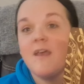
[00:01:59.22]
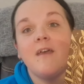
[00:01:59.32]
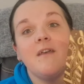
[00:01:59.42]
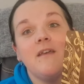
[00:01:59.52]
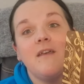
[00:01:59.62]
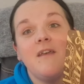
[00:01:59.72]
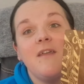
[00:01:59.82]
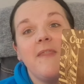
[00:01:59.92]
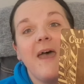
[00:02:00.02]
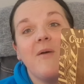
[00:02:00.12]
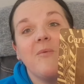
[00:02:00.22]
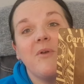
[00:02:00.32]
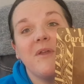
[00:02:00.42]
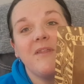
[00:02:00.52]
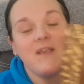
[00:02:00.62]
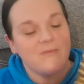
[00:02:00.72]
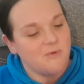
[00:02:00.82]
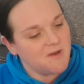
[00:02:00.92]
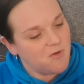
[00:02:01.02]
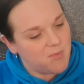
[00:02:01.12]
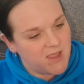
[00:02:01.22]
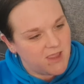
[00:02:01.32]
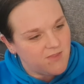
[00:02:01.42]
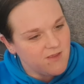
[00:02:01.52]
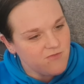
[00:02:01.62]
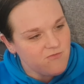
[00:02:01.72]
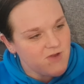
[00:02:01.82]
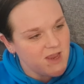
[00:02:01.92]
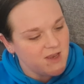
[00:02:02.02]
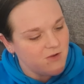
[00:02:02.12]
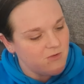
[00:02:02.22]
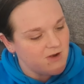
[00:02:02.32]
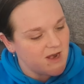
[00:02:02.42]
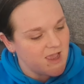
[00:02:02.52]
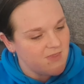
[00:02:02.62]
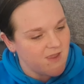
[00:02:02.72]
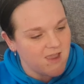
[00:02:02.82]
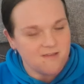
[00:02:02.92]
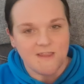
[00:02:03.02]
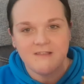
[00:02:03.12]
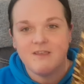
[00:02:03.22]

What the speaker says: Laser. That's what it'll be. That's really cool. I like that idea.